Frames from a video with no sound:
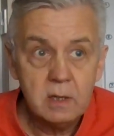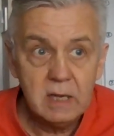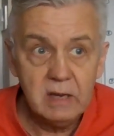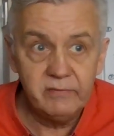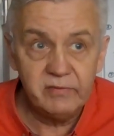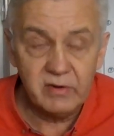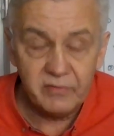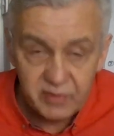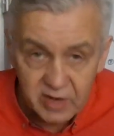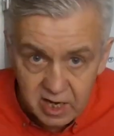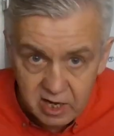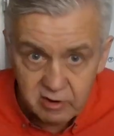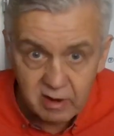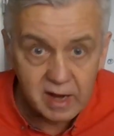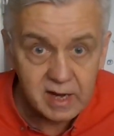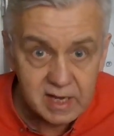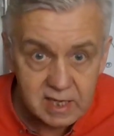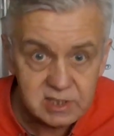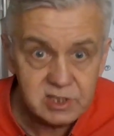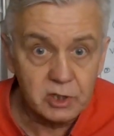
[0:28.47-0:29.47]
Even if I had
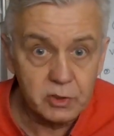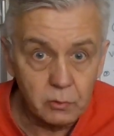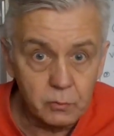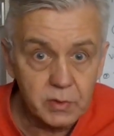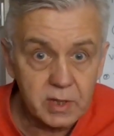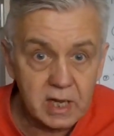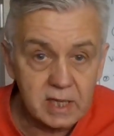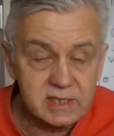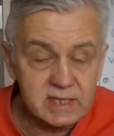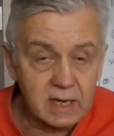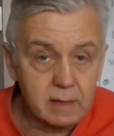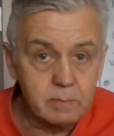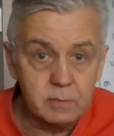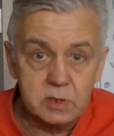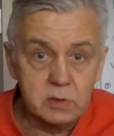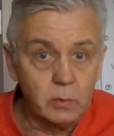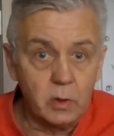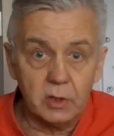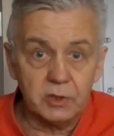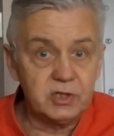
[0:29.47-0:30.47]
grandkids, I don't think I'd take them
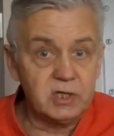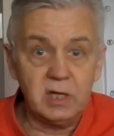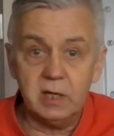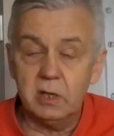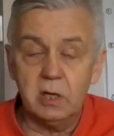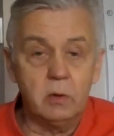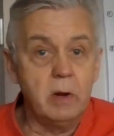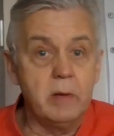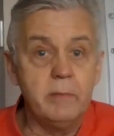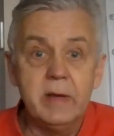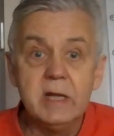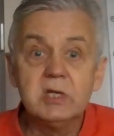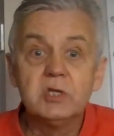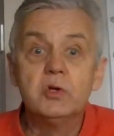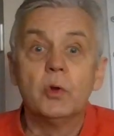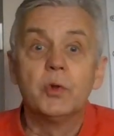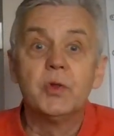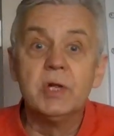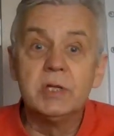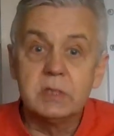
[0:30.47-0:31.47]
to watch it. No, it means
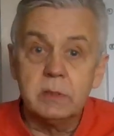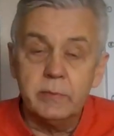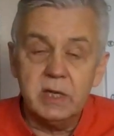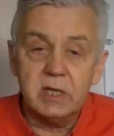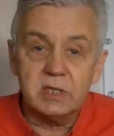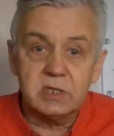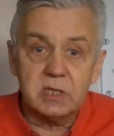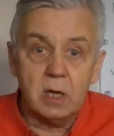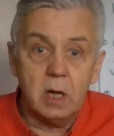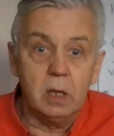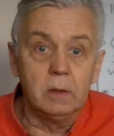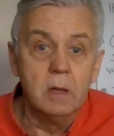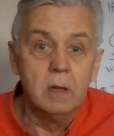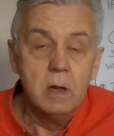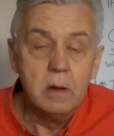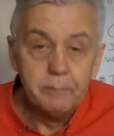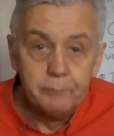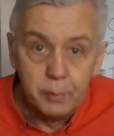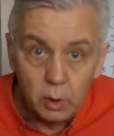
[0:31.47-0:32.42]
nothing to me at all.